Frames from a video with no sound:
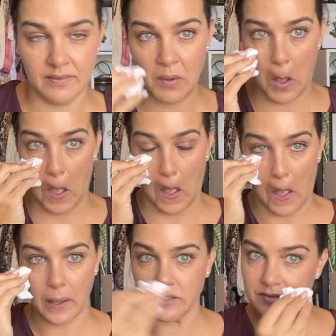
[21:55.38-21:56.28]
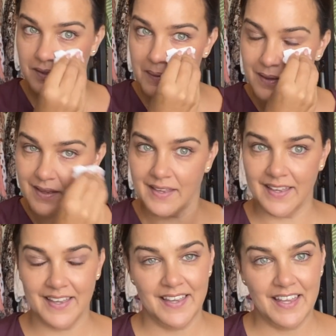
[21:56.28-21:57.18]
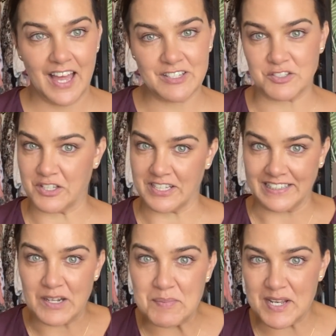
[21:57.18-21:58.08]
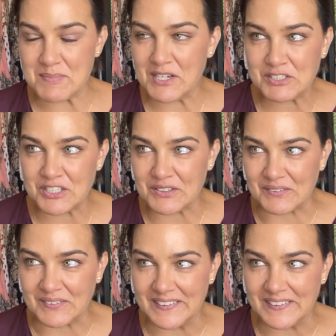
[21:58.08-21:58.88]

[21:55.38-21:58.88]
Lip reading: Oh, I just got a little bit emotional.